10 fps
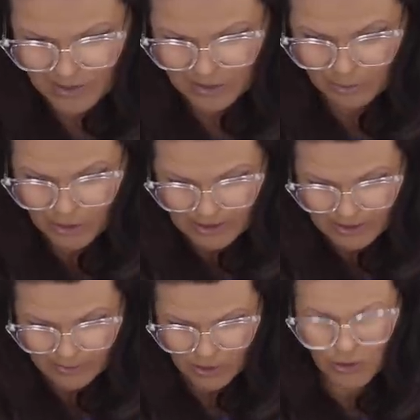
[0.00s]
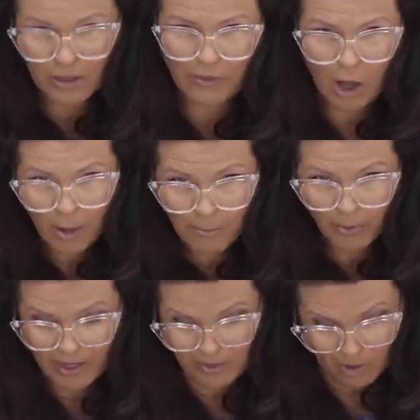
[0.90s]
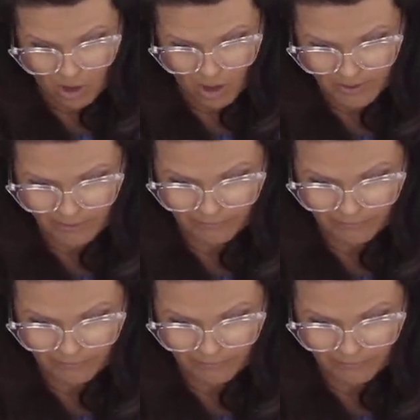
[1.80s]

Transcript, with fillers: So I'm gonna sort of ombre them on